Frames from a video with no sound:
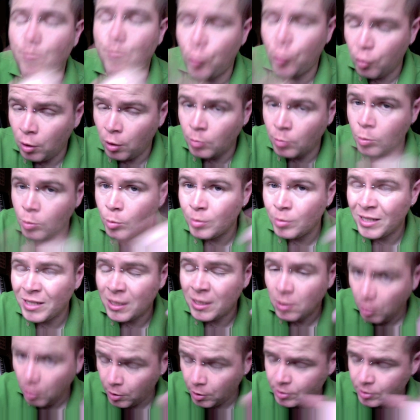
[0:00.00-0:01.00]
probably
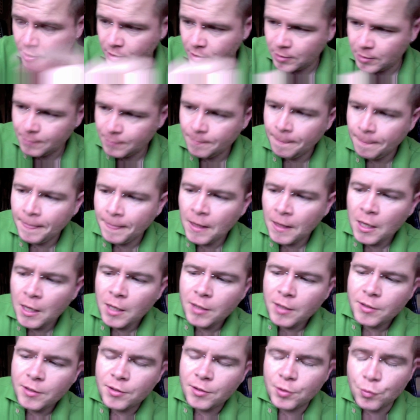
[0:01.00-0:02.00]
lose it.
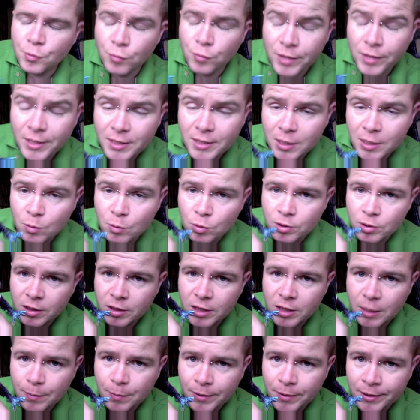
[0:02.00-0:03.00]
Now, the reason I wouldn't
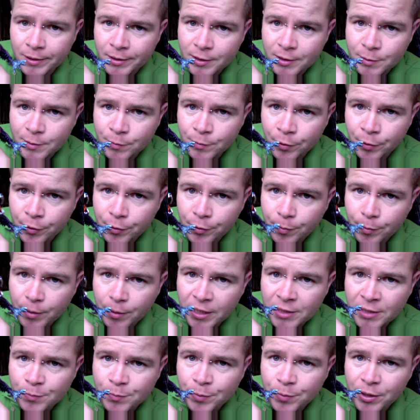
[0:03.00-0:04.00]
keep it in his mouth
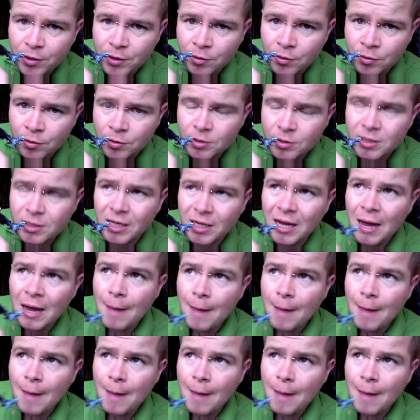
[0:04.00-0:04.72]
is because